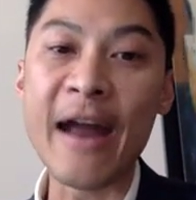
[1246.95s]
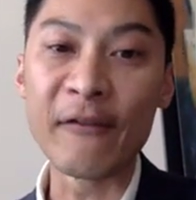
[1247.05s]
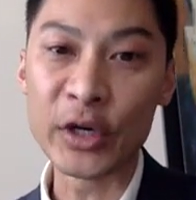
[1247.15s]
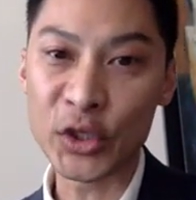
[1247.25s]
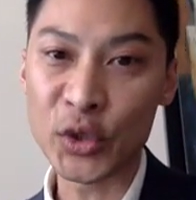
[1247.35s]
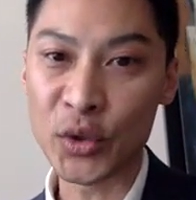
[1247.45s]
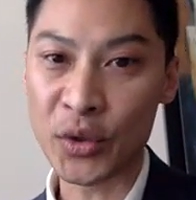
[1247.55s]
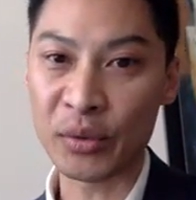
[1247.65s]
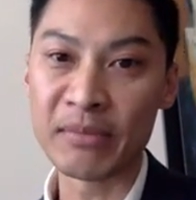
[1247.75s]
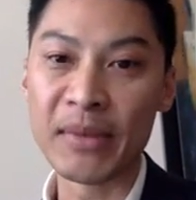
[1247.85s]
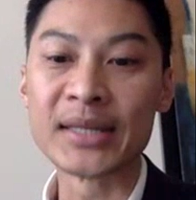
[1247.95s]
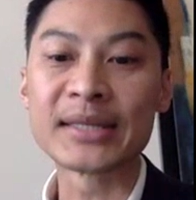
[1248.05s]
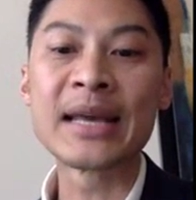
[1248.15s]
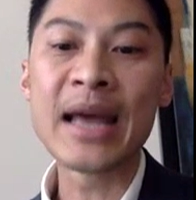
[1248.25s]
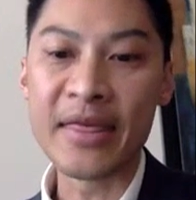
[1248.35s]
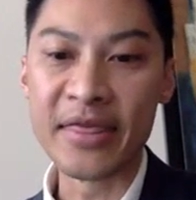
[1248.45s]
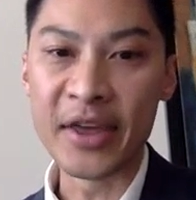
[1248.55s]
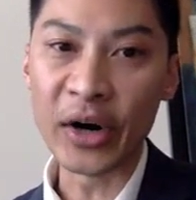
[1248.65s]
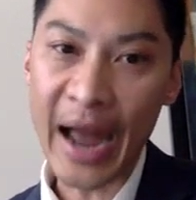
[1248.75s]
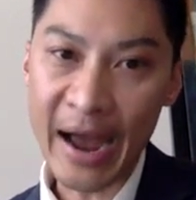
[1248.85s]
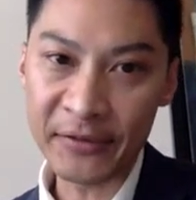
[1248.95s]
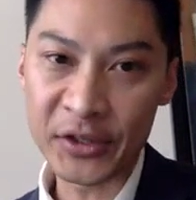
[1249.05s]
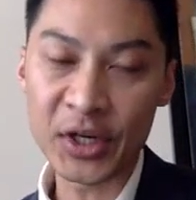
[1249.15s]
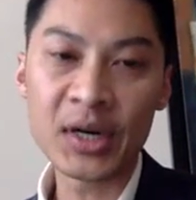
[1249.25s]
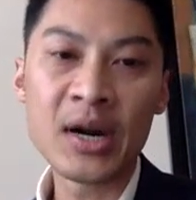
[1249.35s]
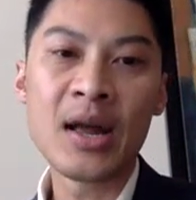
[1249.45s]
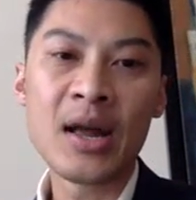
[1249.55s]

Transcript: every 2 to 3 months thereafter,